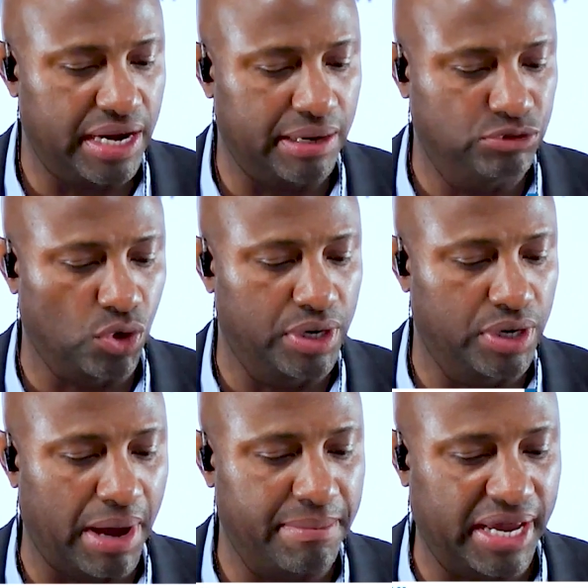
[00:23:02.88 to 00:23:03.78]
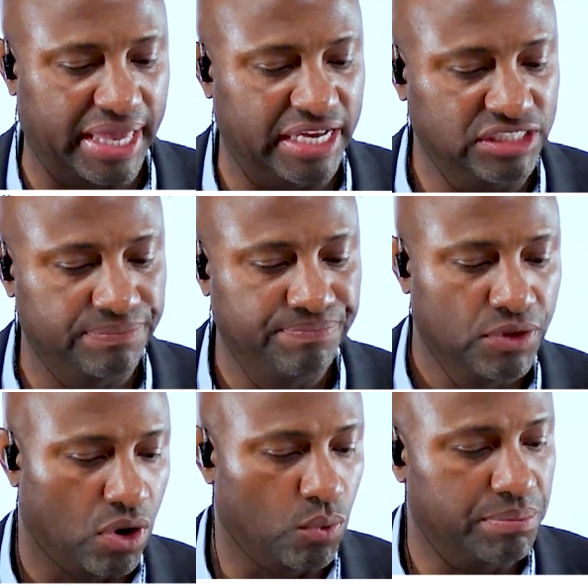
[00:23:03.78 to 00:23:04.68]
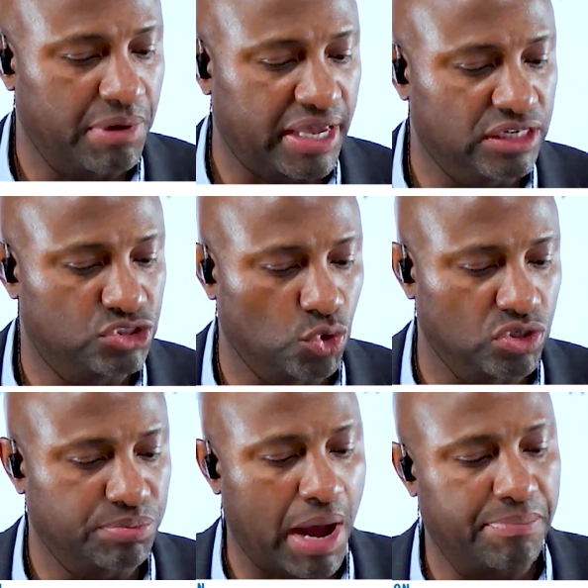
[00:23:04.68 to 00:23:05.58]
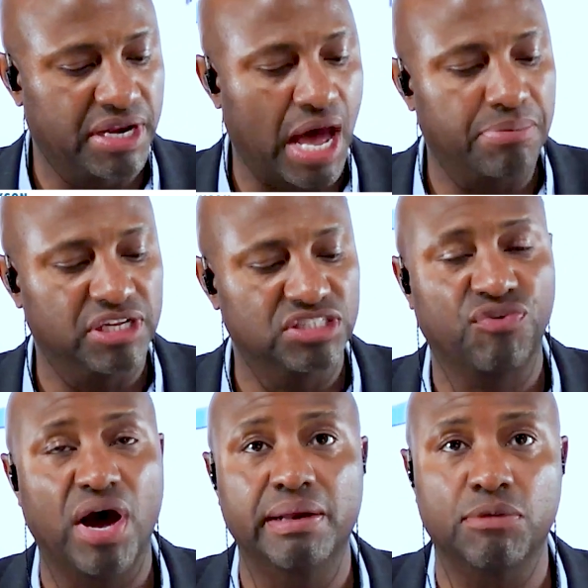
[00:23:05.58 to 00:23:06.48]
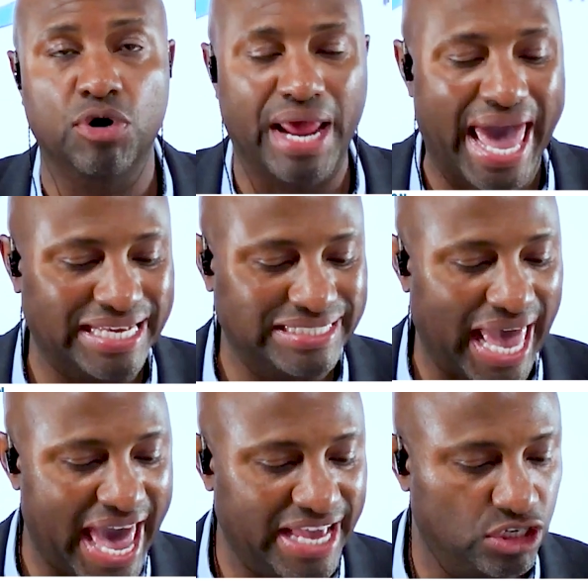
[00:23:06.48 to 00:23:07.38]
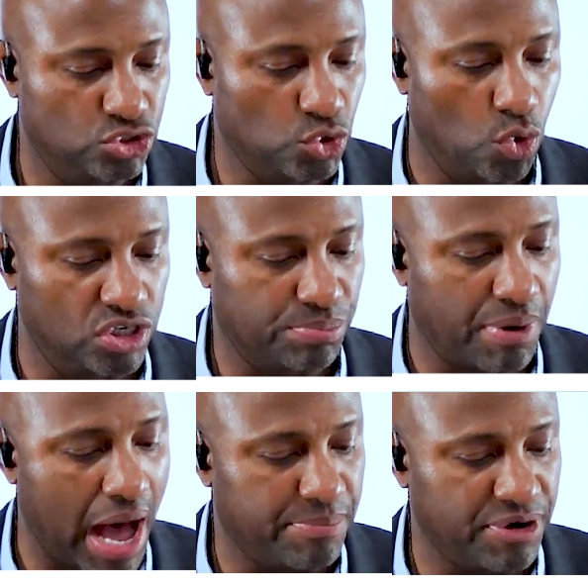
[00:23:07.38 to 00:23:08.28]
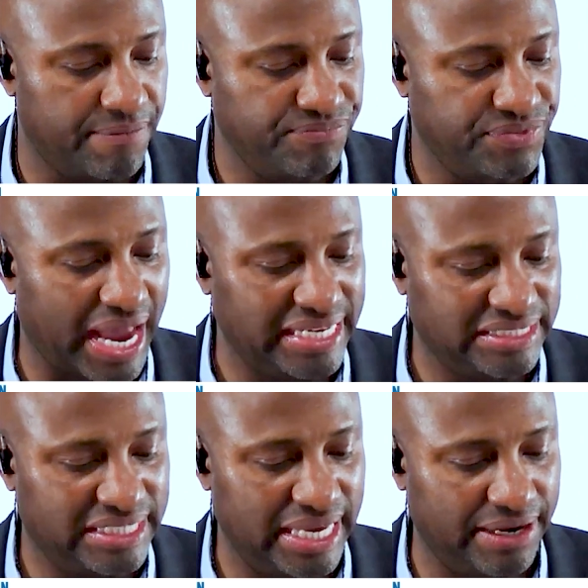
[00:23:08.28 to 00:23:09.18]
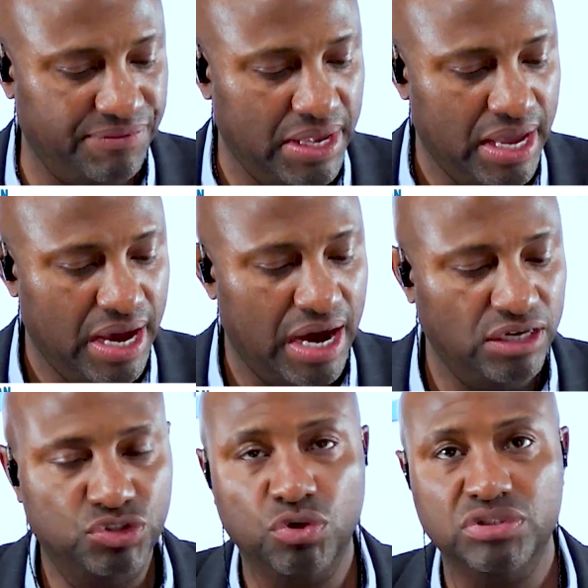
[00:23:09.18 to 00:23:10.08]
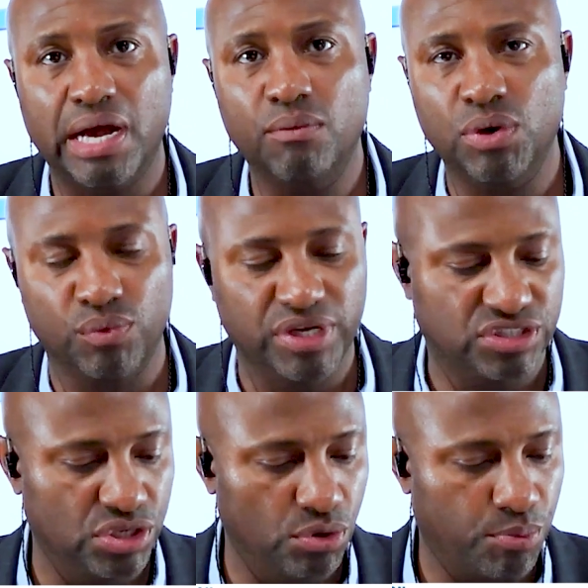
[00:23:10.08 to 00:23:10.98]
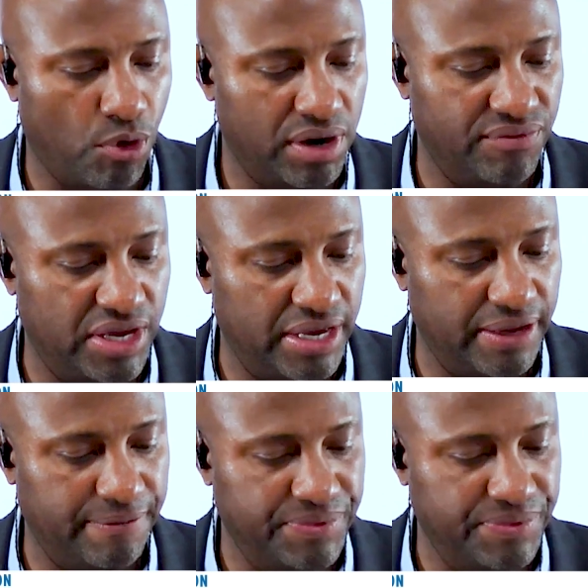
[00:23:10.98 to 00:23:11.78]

I'm joined by my guest, or with my guest, George Papadopoulos. Find him on X at GeorgePapa19. George, I want to read to you part of a